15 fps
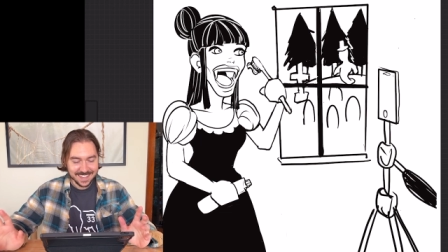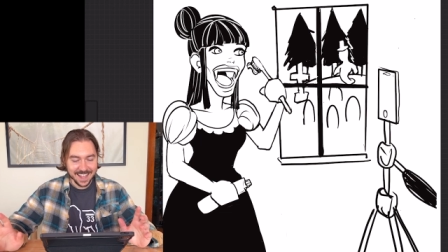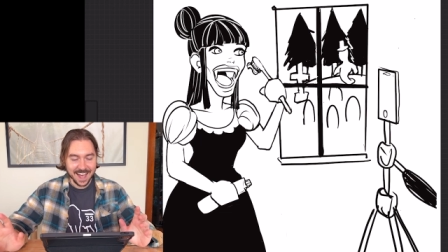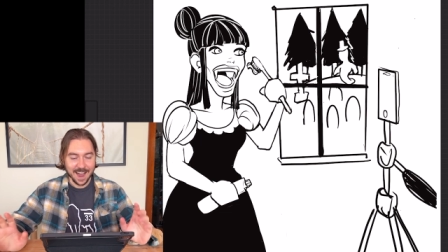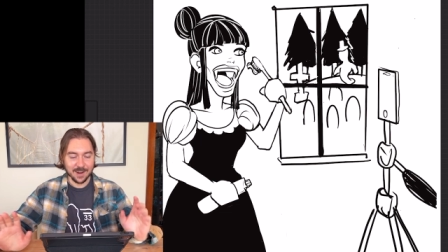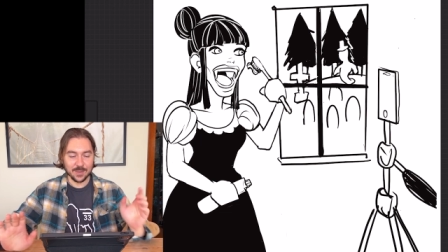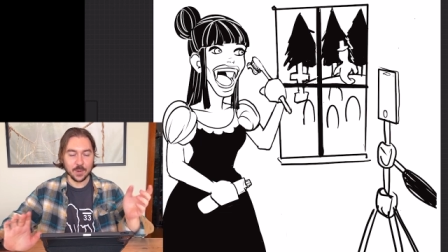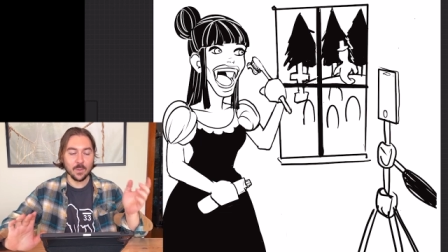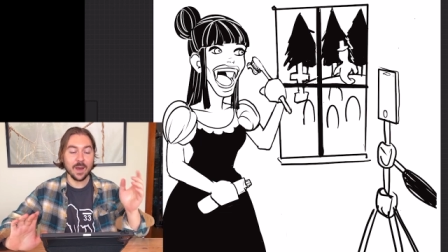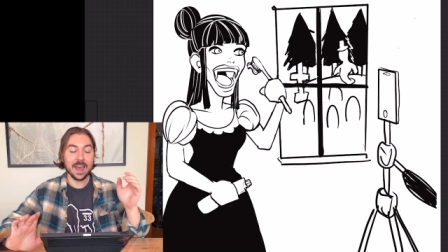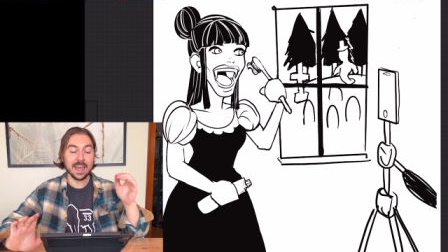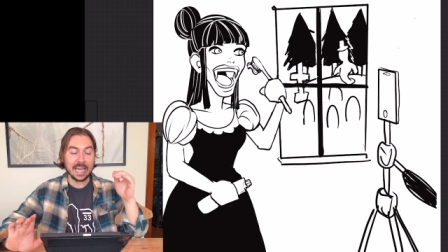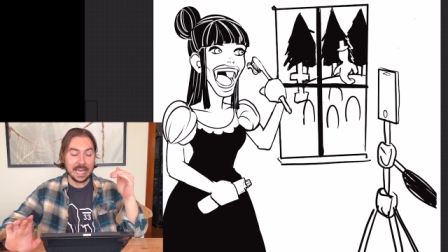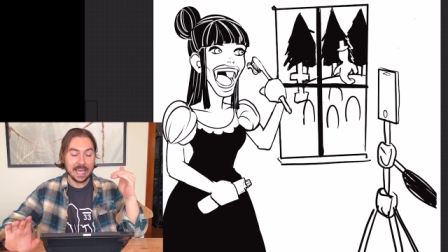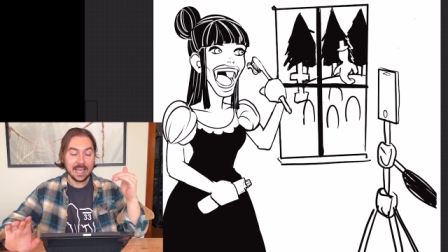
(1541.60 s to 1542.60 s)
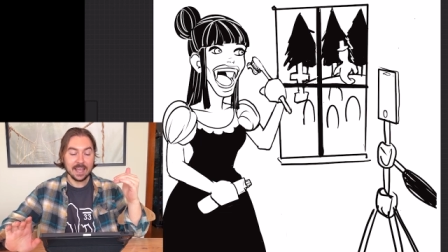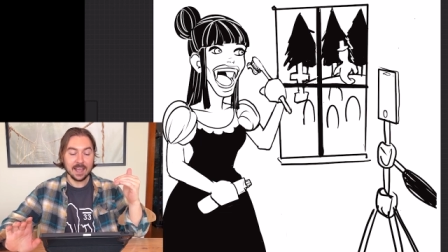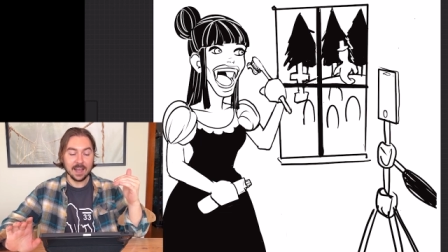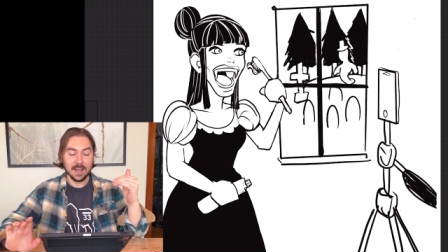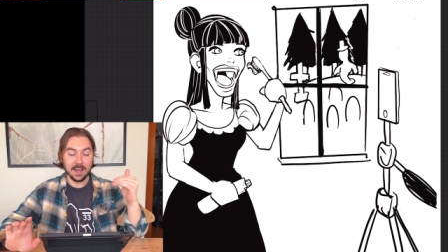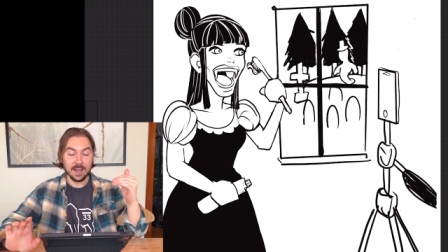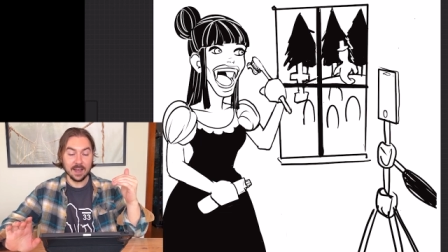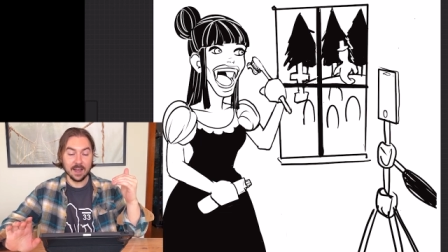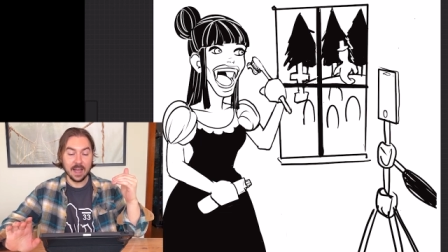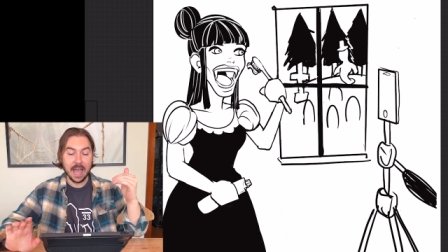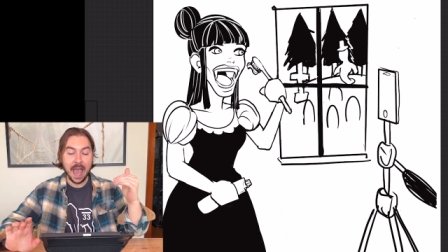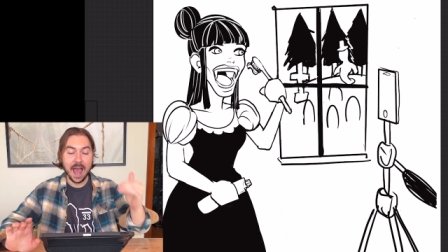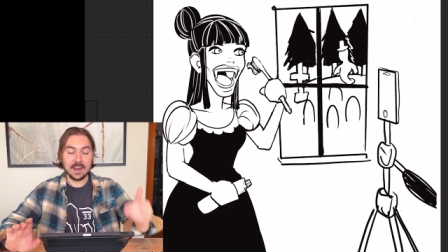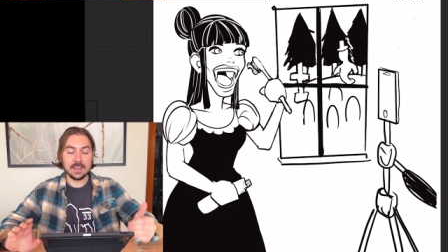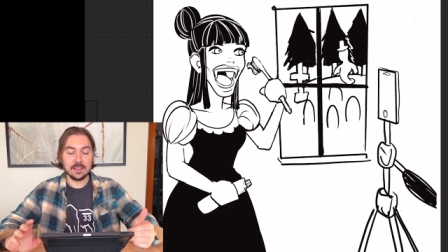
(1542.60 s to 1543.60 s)
Either way,
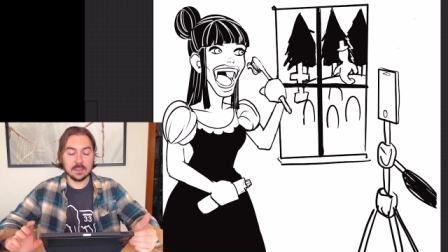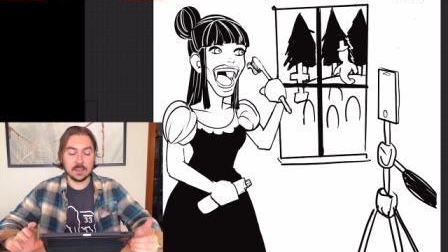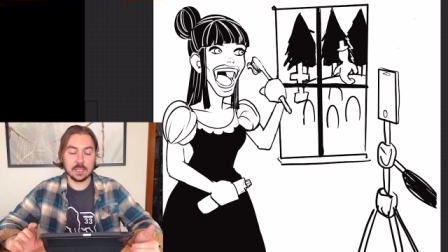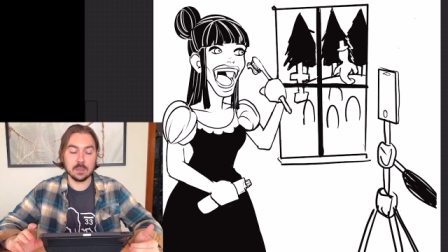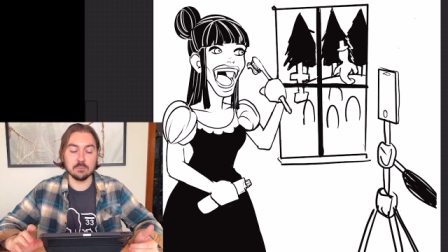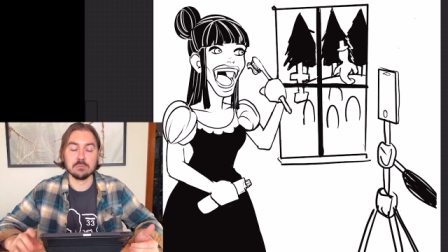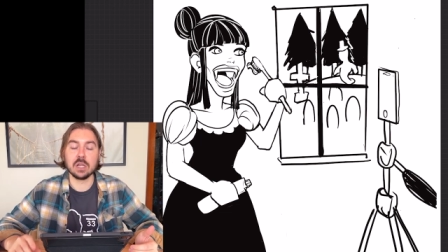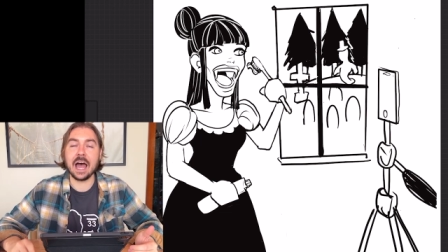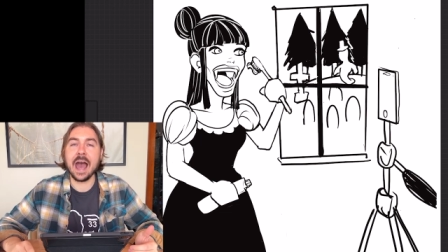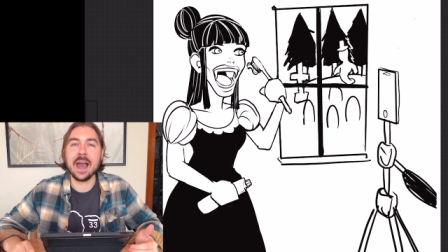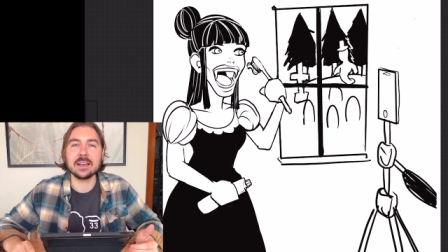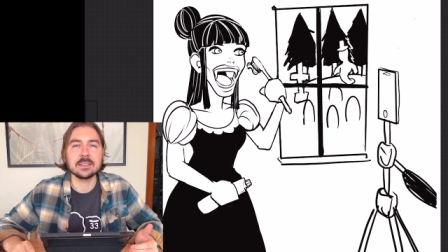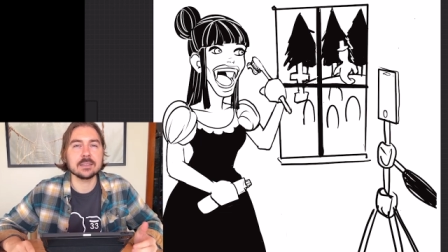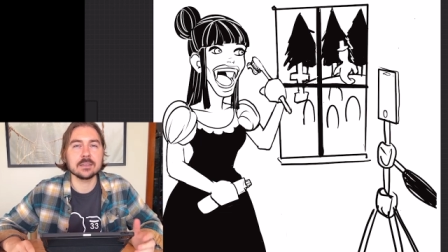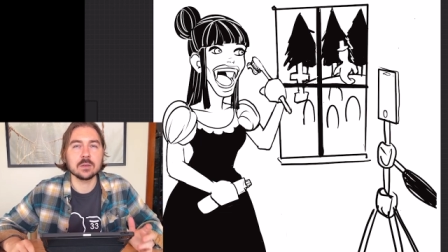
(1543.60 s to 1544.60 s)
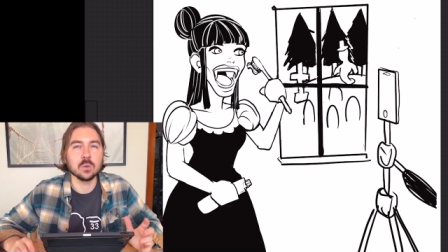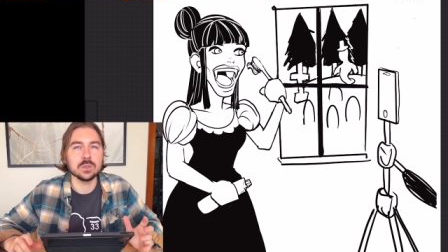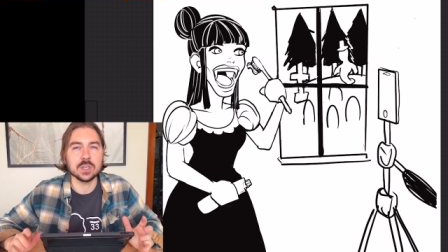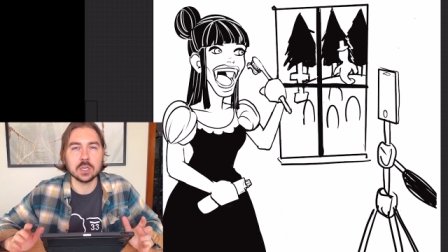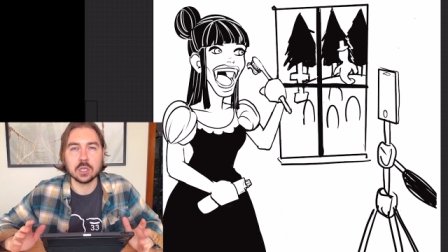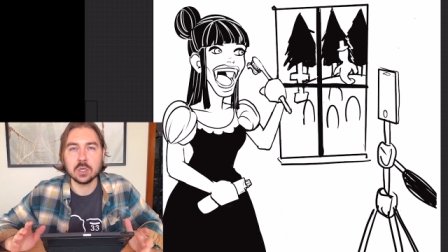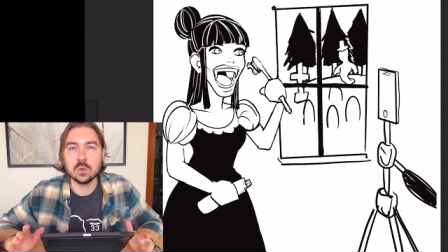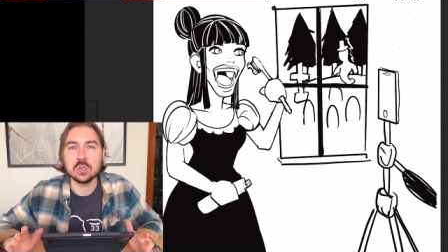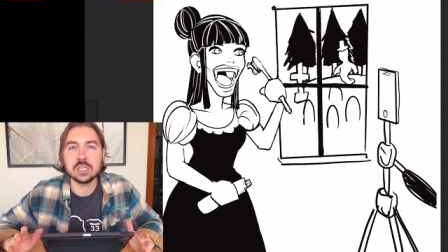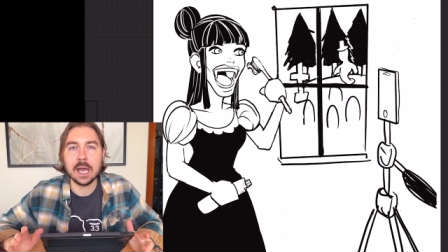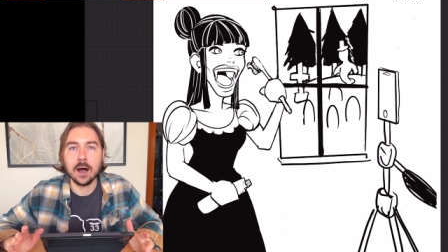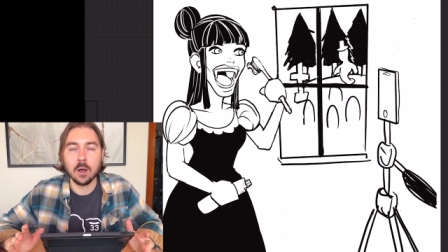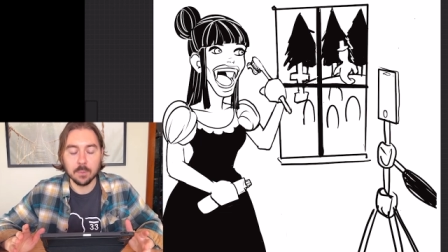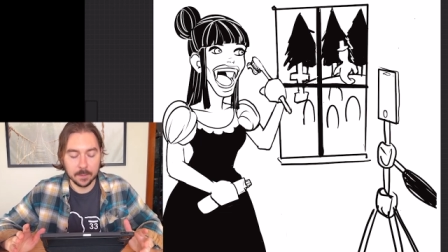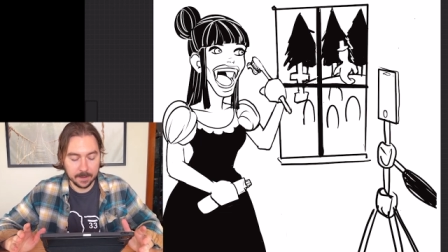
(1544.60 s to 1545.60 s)
adding the blacks was a huge
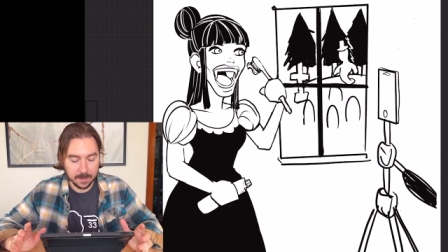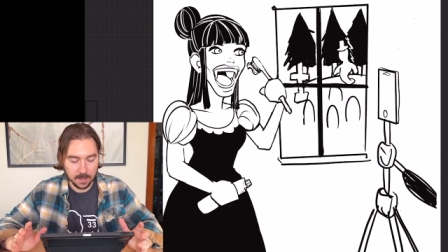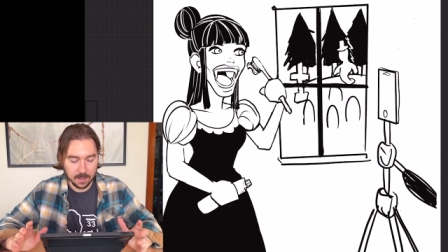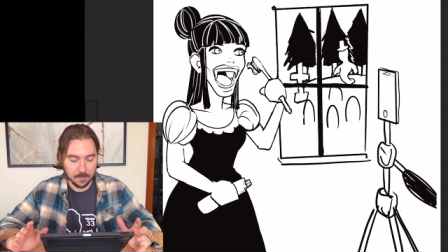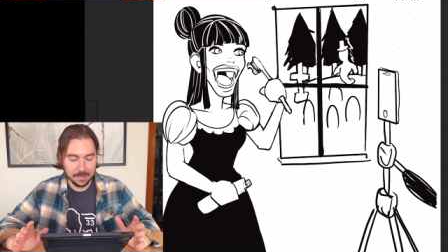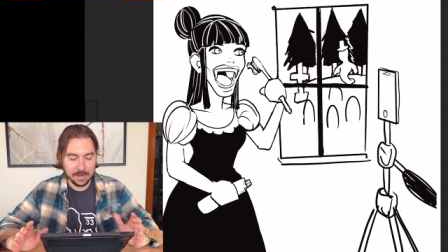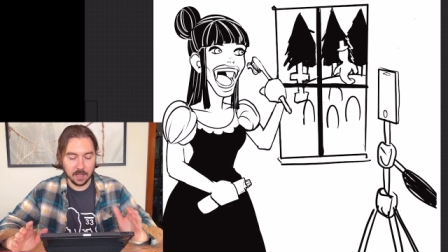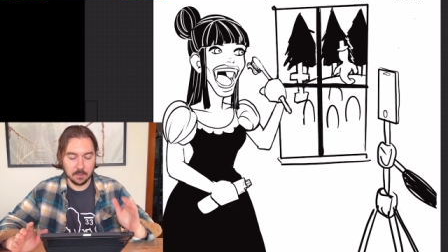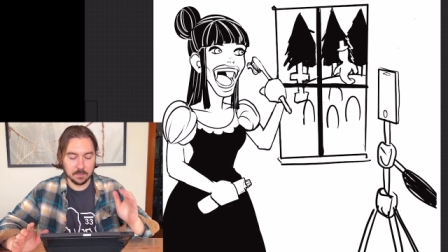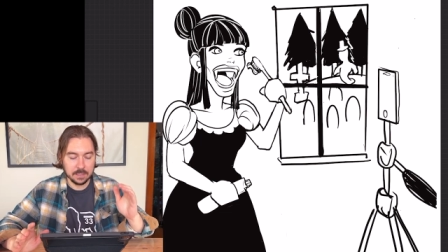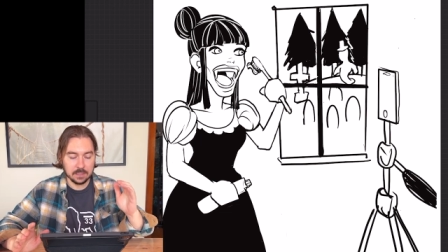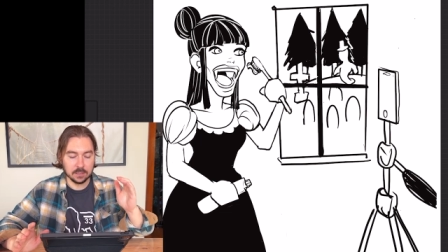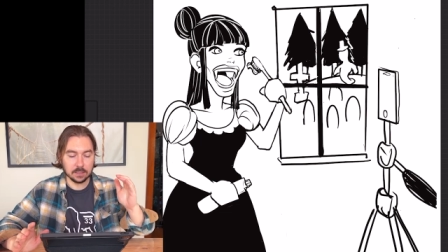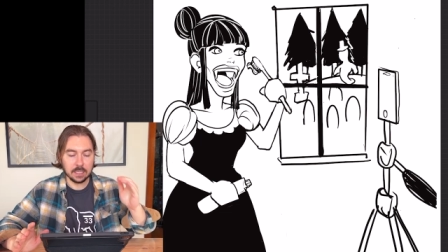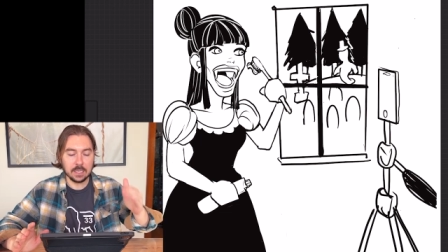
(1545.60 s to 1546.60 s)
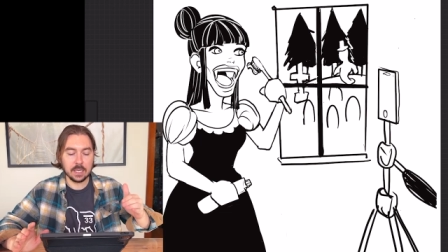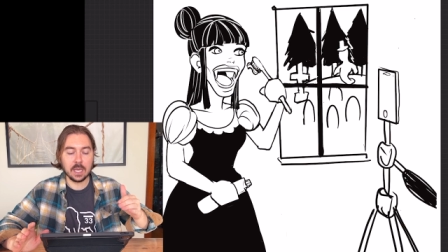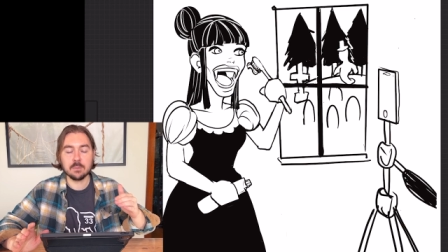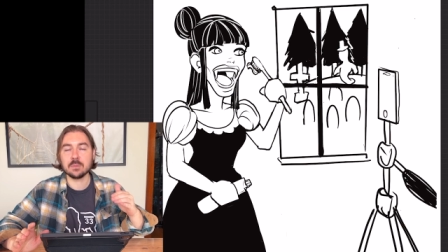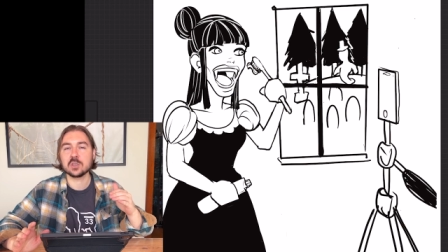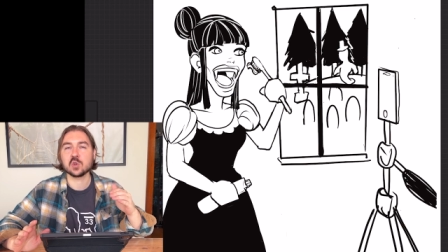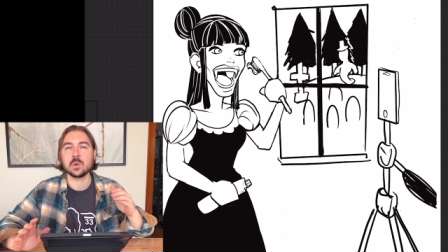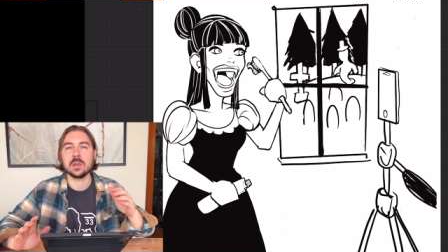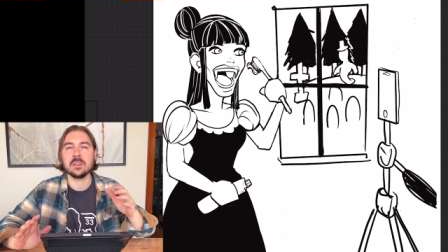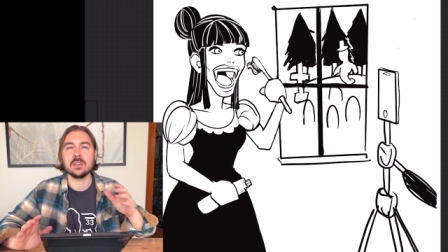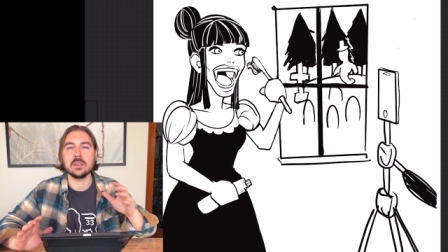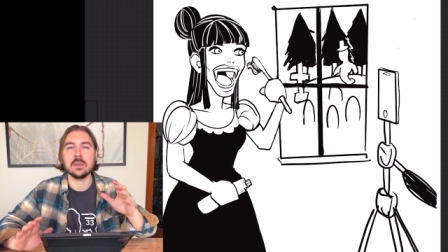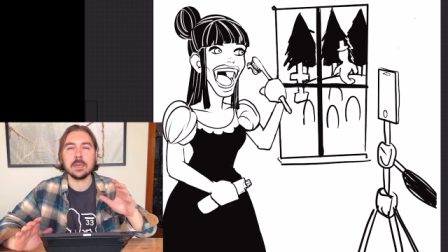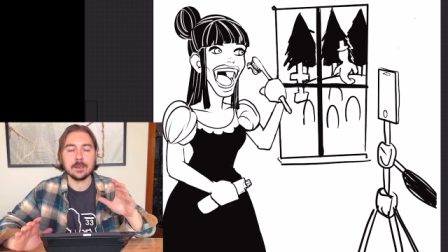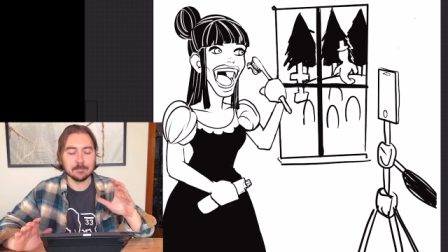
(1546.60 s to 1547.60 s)
help. It helped me delineate between
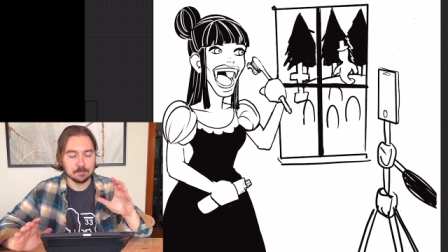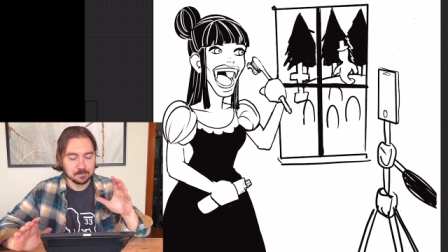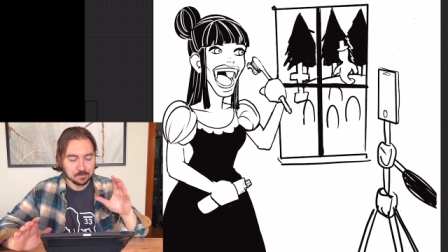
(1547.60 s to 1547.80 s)
the